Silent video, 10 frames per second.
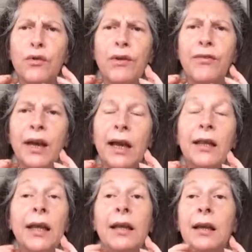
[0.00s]
horrific,
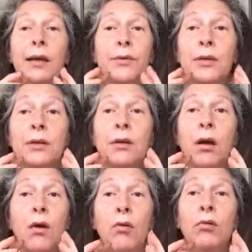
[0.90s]
and it was
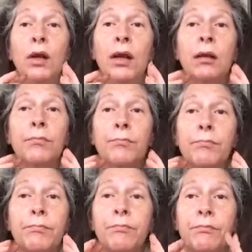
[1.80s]
only
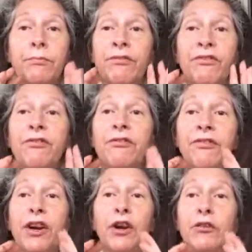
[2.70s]

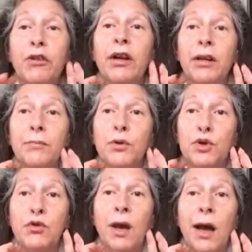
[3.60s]
very rarely
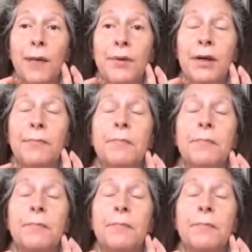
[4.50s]
prescribed,